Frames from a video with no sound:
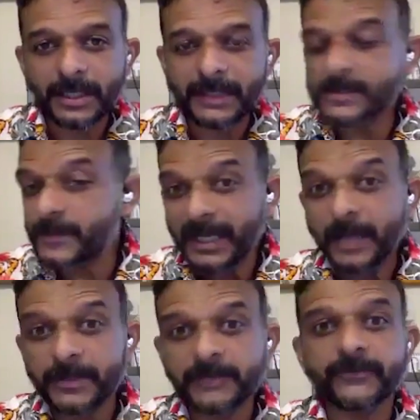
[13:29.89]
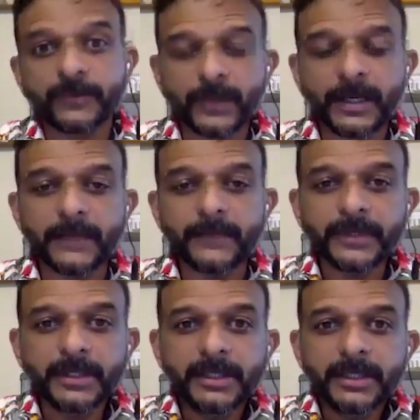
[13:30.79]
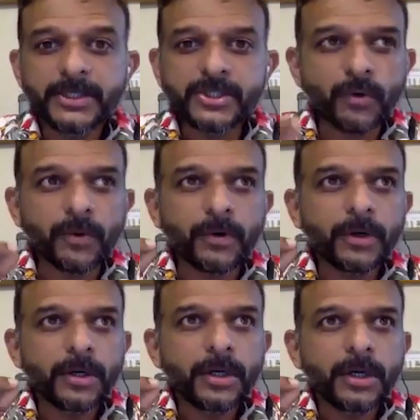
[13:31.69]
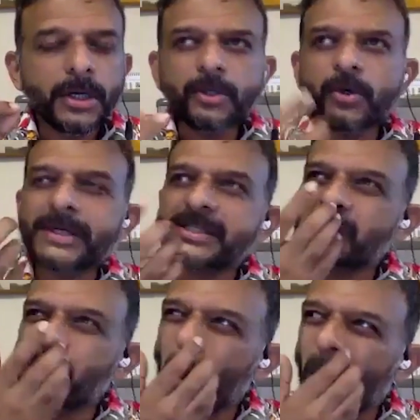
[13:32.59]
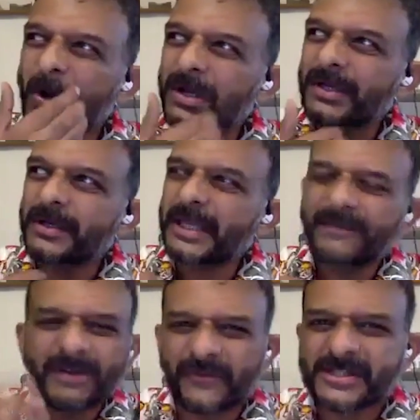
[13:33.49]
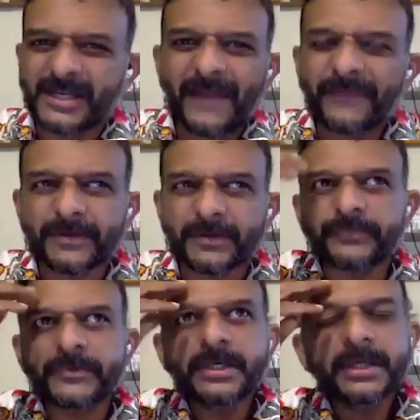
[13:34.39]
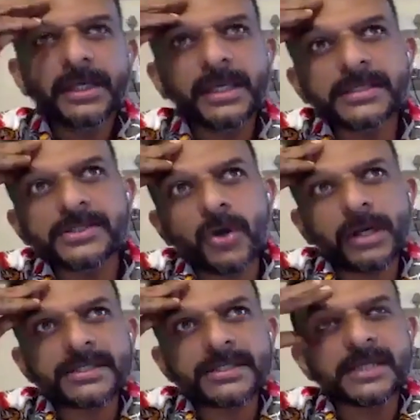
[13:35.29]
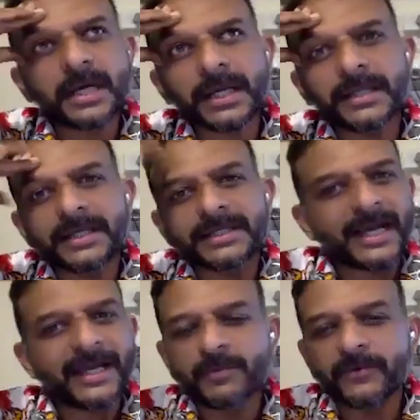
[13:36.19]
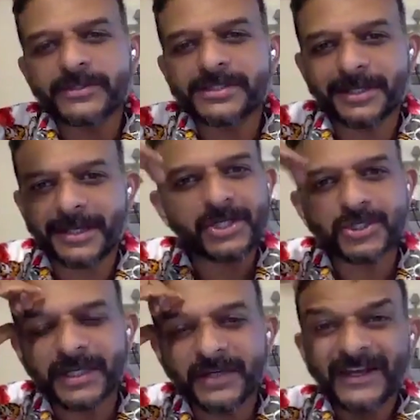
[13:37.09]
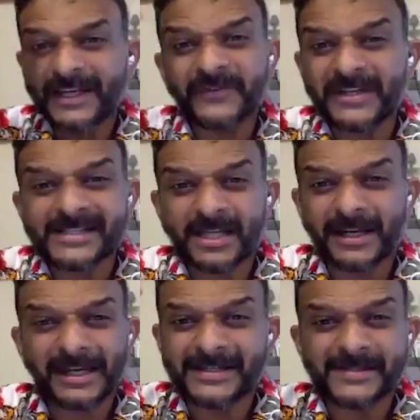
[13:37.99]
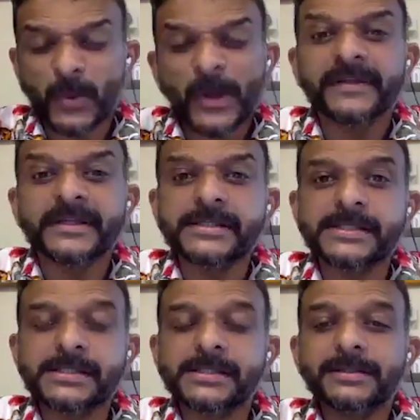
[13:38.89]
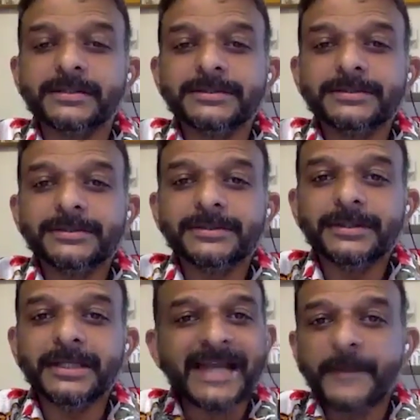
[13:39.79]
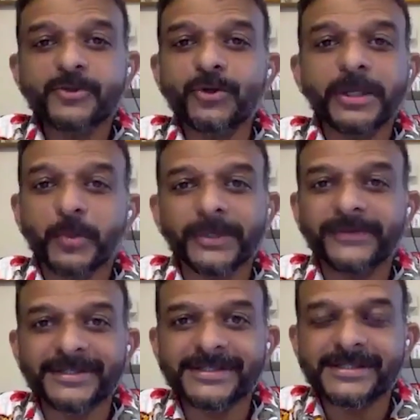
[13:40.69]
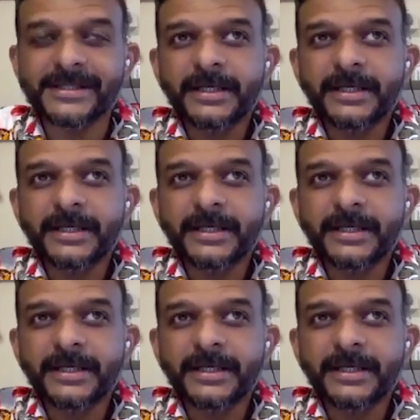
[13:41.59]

And it's been happening for a while. So, a song, even if it's an anthem, is not stuck in the time of its creation. In fact, if it is stuck, it is worthless. It's absolutely worthless.